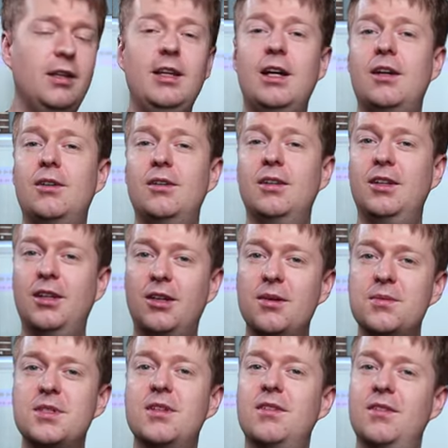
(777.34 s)
Now, here
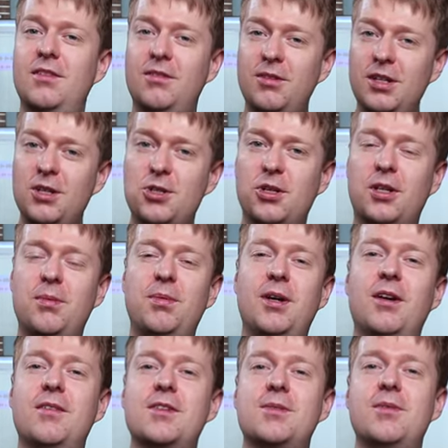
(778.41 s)
comes the really tricky
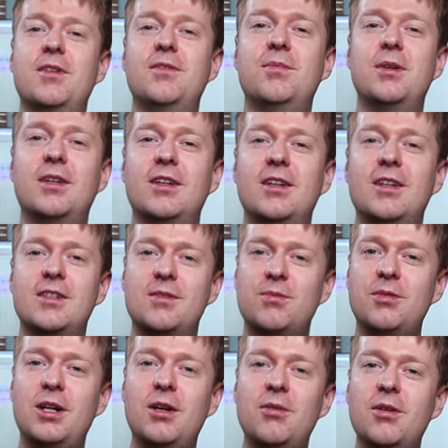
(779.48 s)
part of this riff, but it's
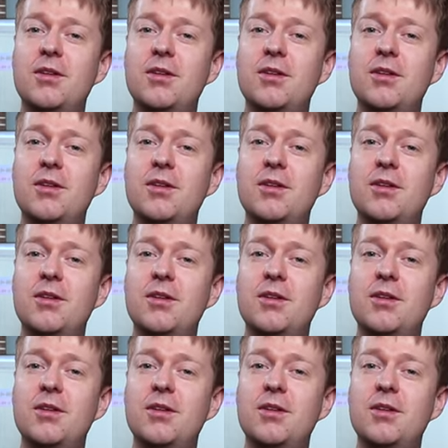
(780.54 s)
well